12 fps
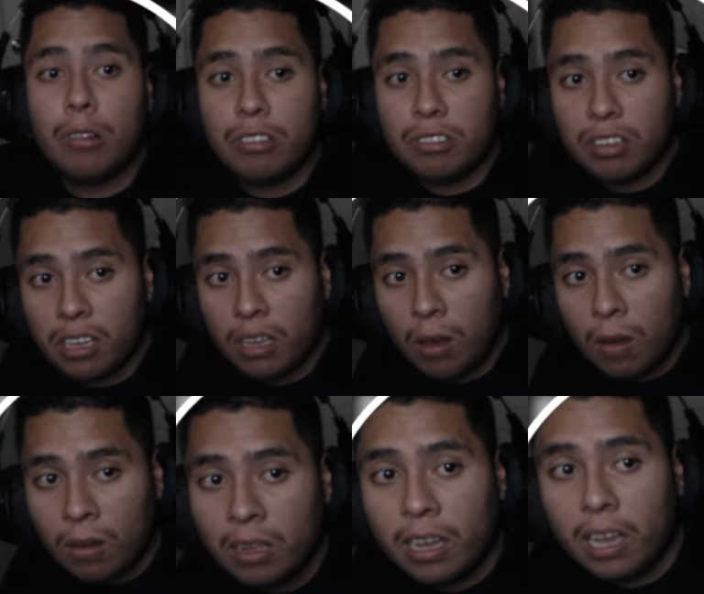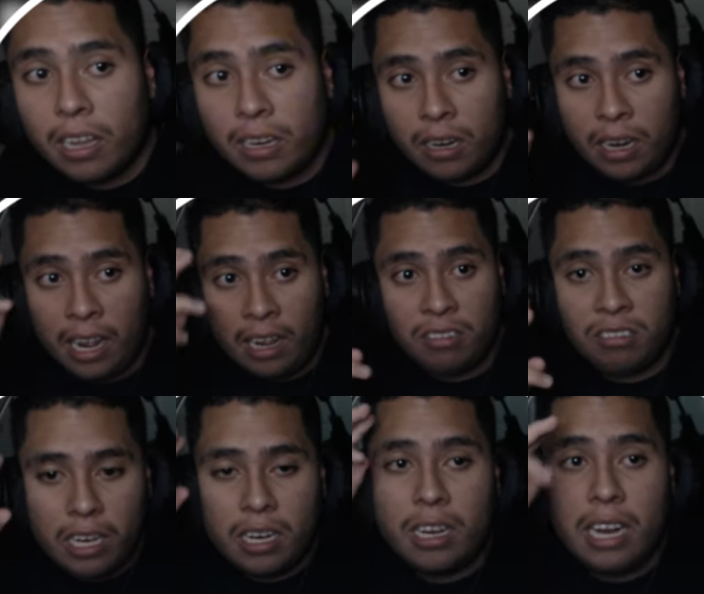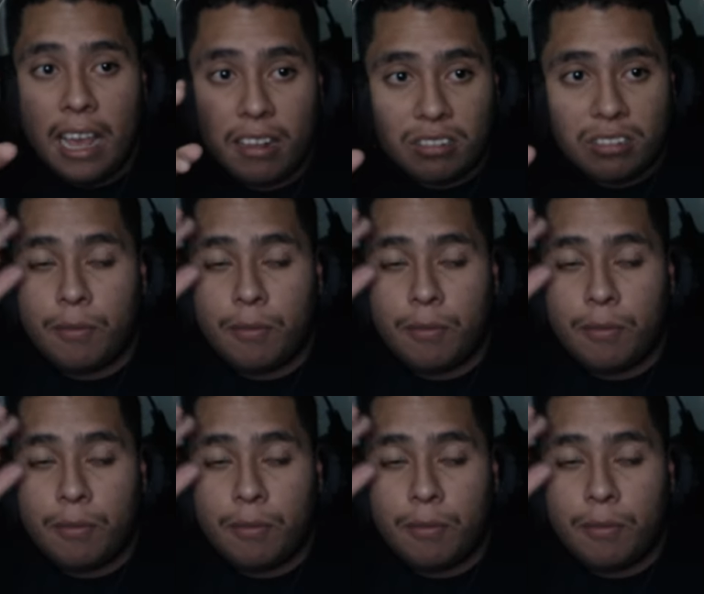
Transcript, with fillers: see y'all in the next in the next